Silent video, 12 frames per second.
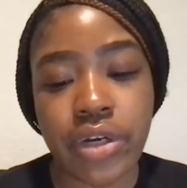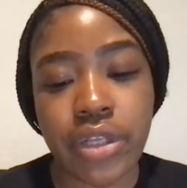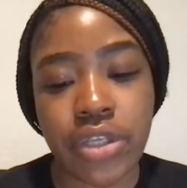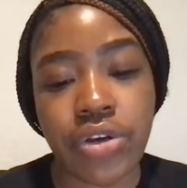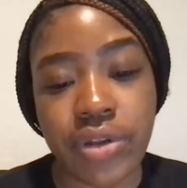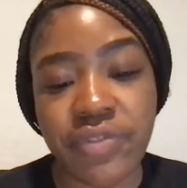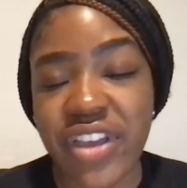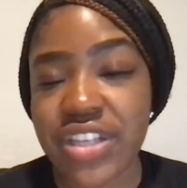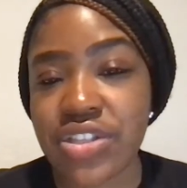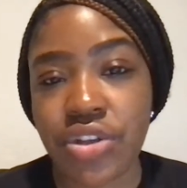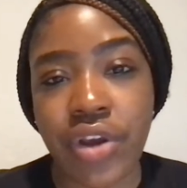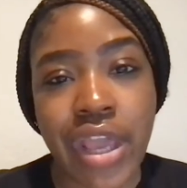You're an
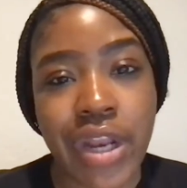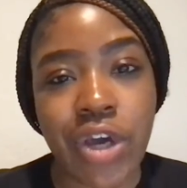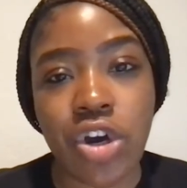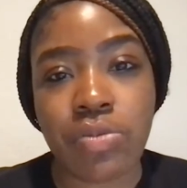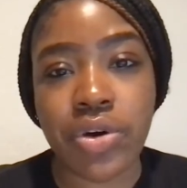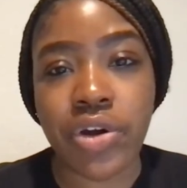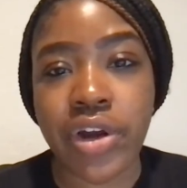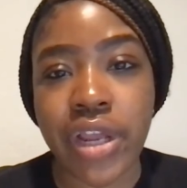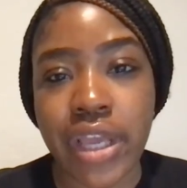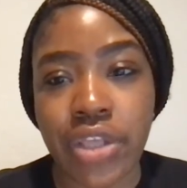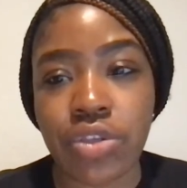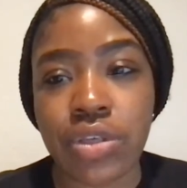investor and a homeowner,
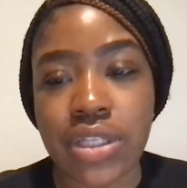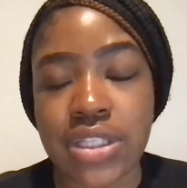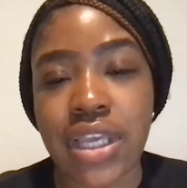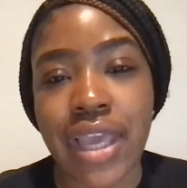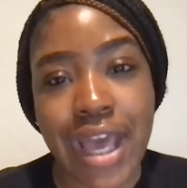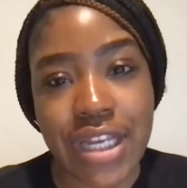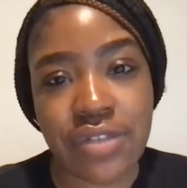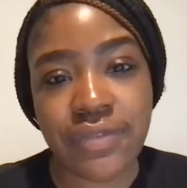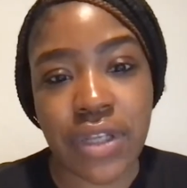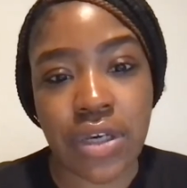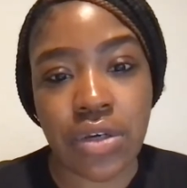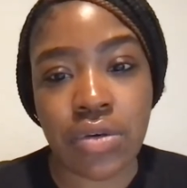and you get to cash
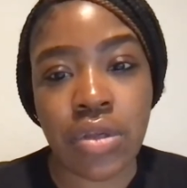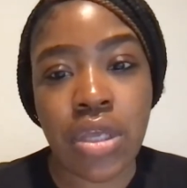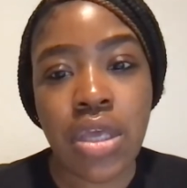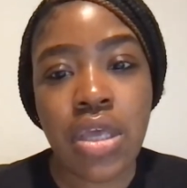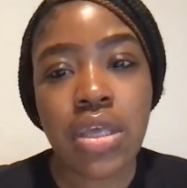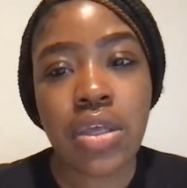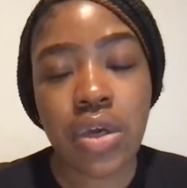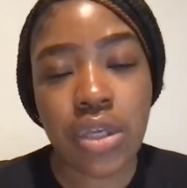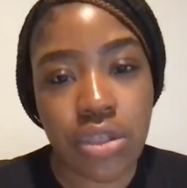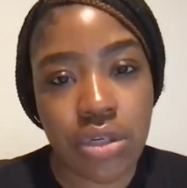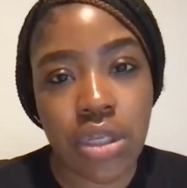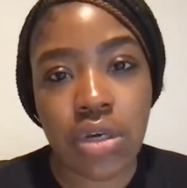flow,
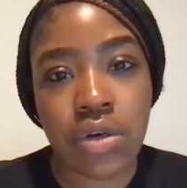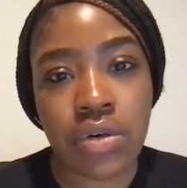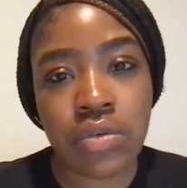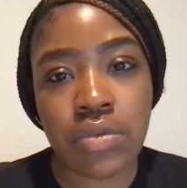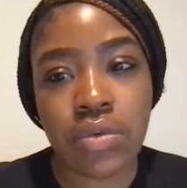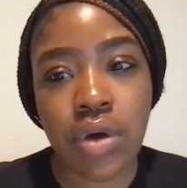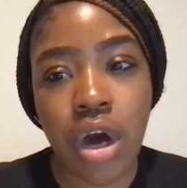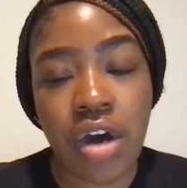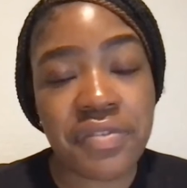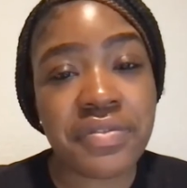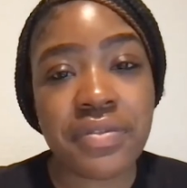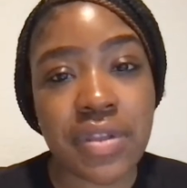you know,
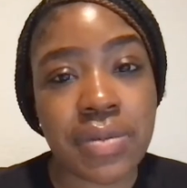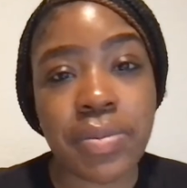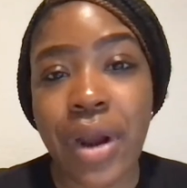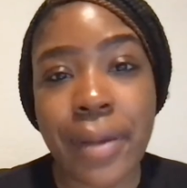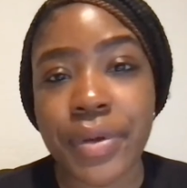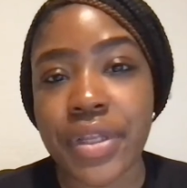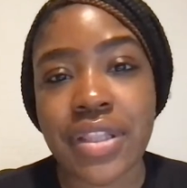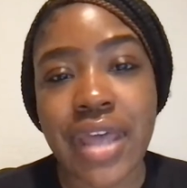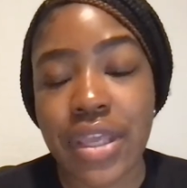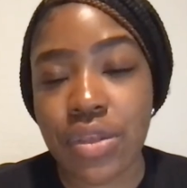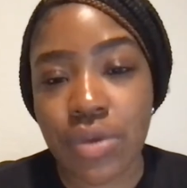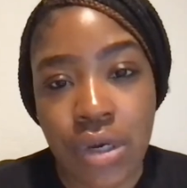off the property
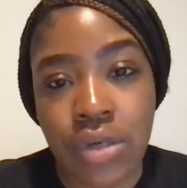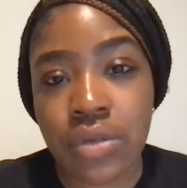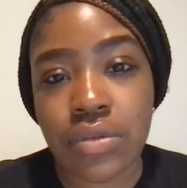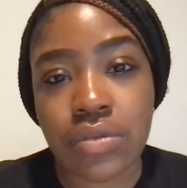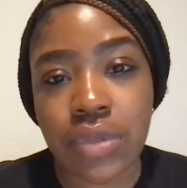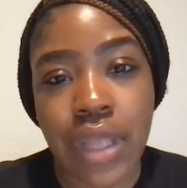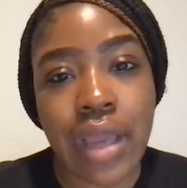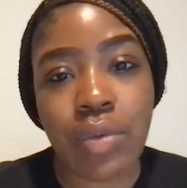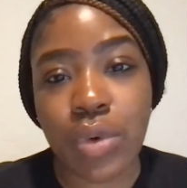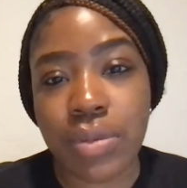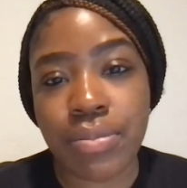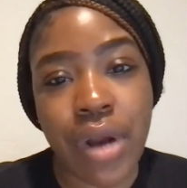that you own. Like,
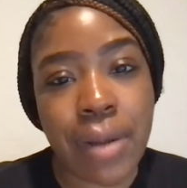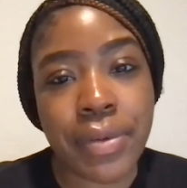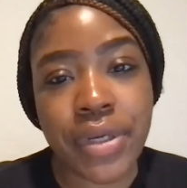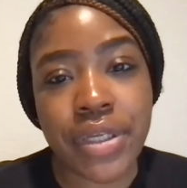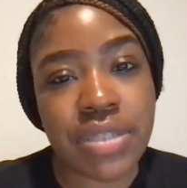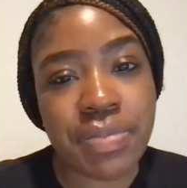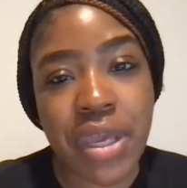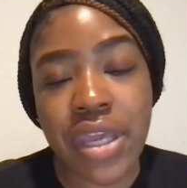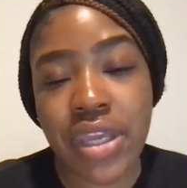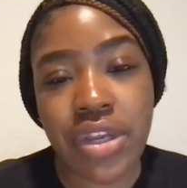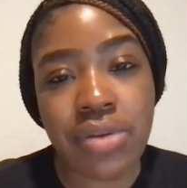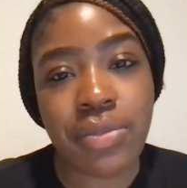one property is
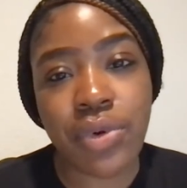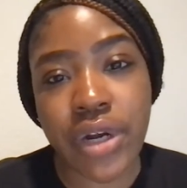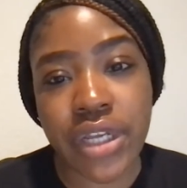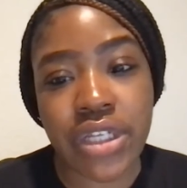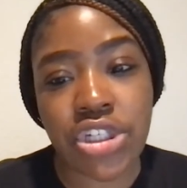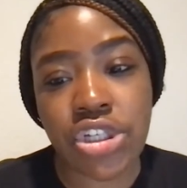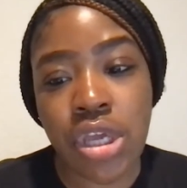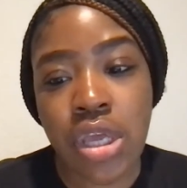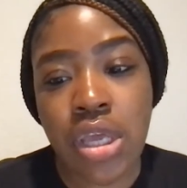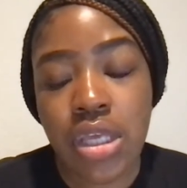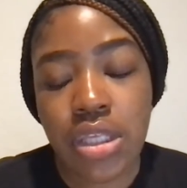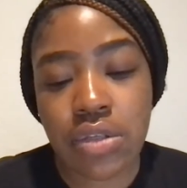paying your mortgage,
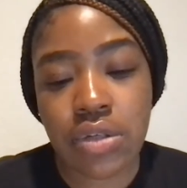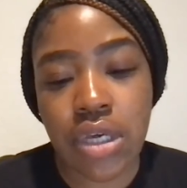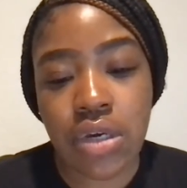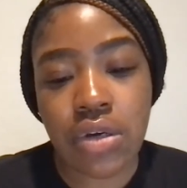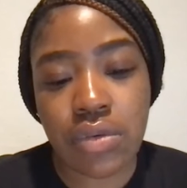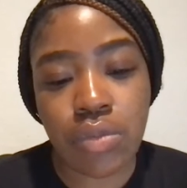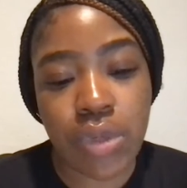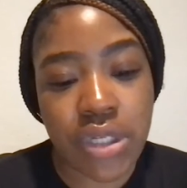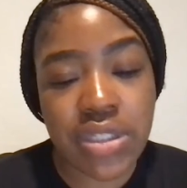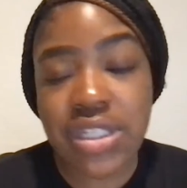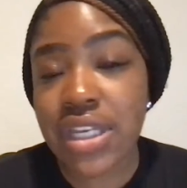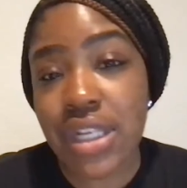you know,
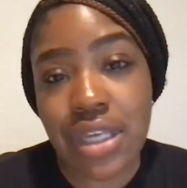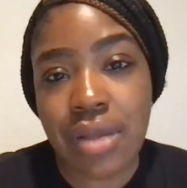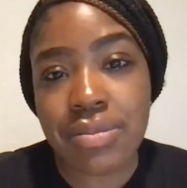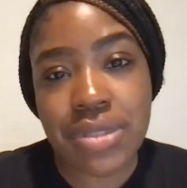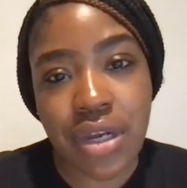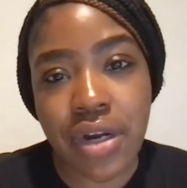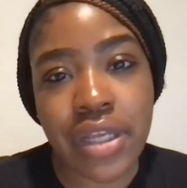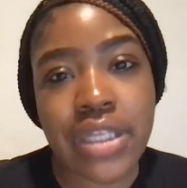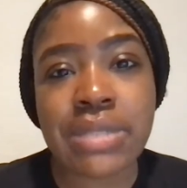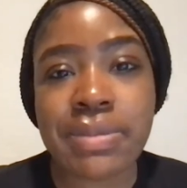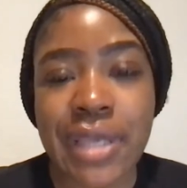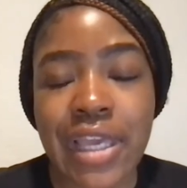one tenant, I'm sorry,
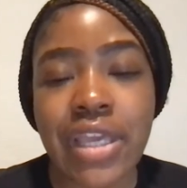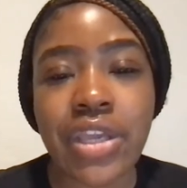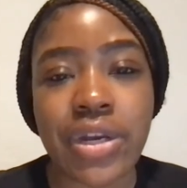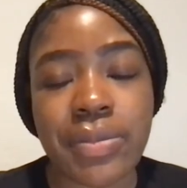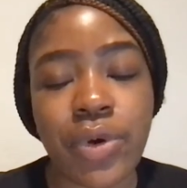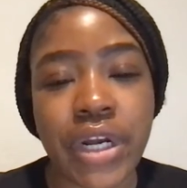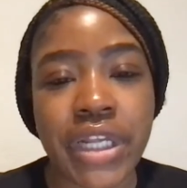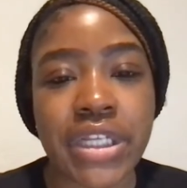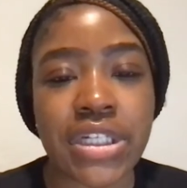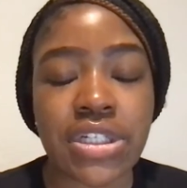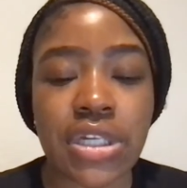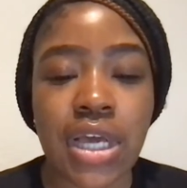is paying your
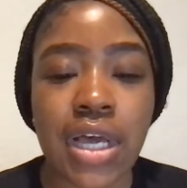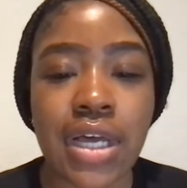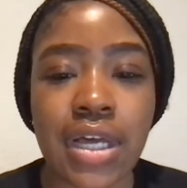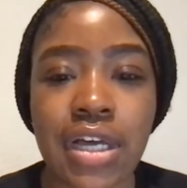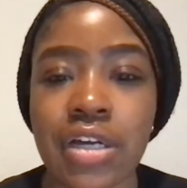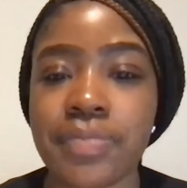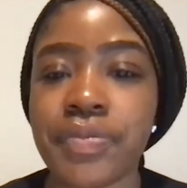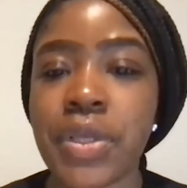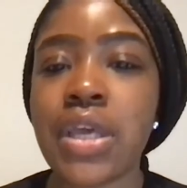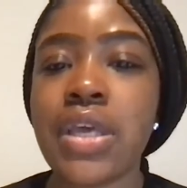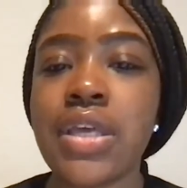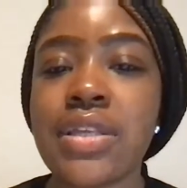mortgage. Uh,
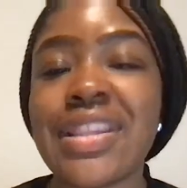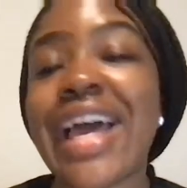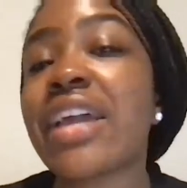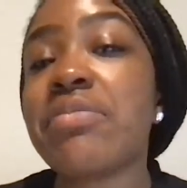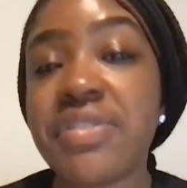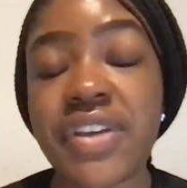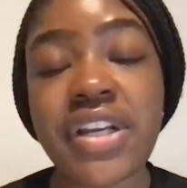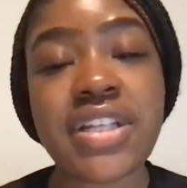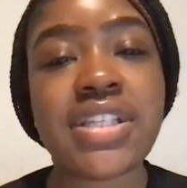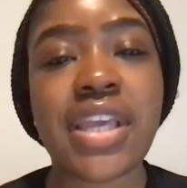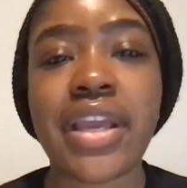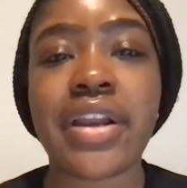That can be very
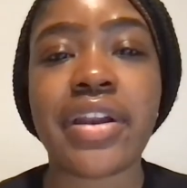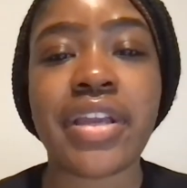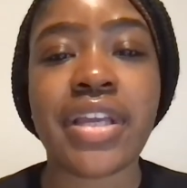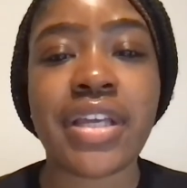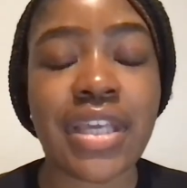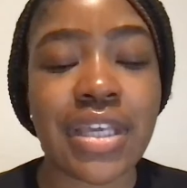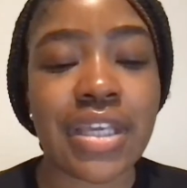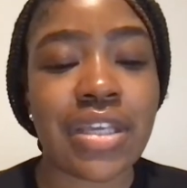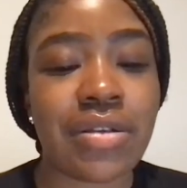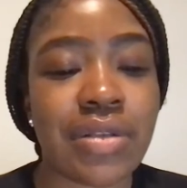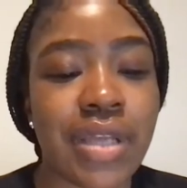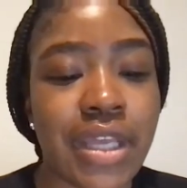scary,
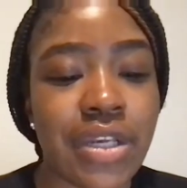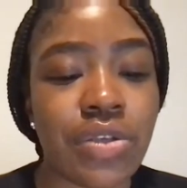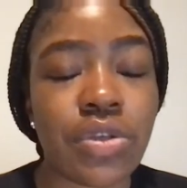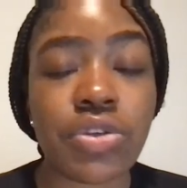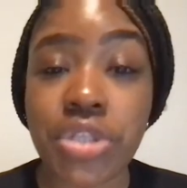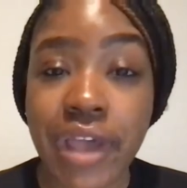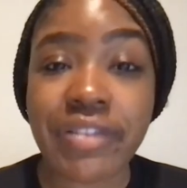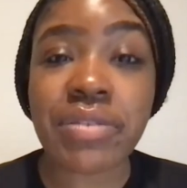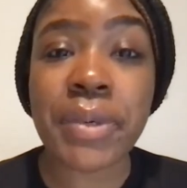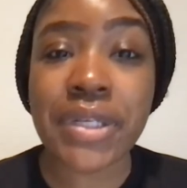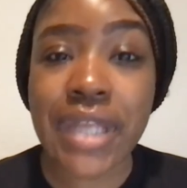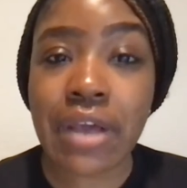again, and you usually have to
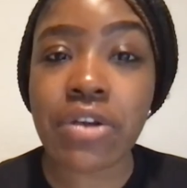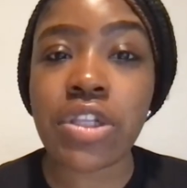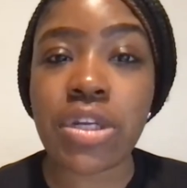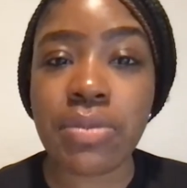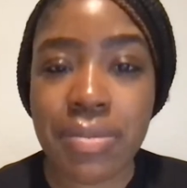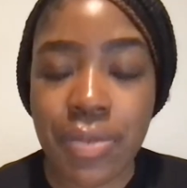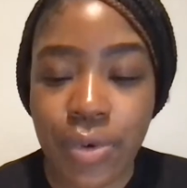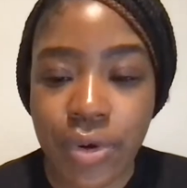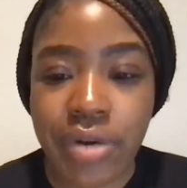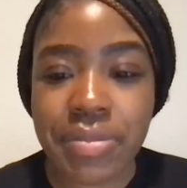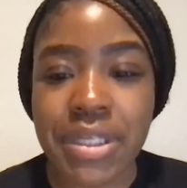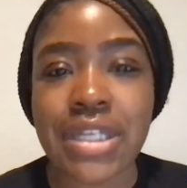put down a little bit
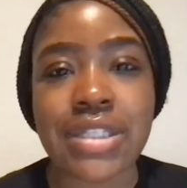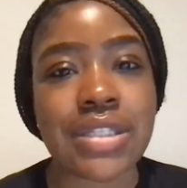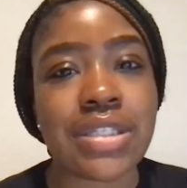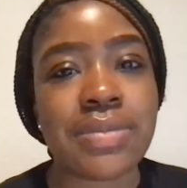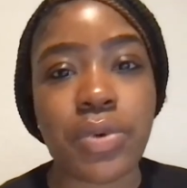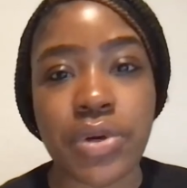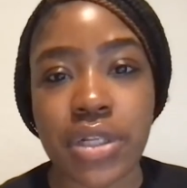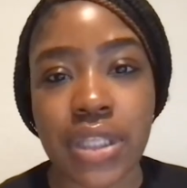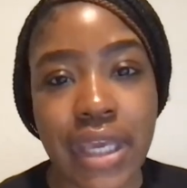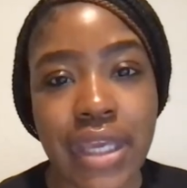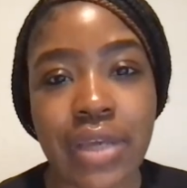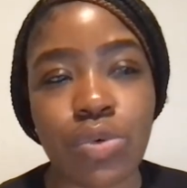more because it's more
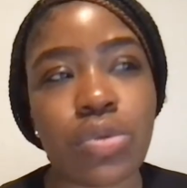land.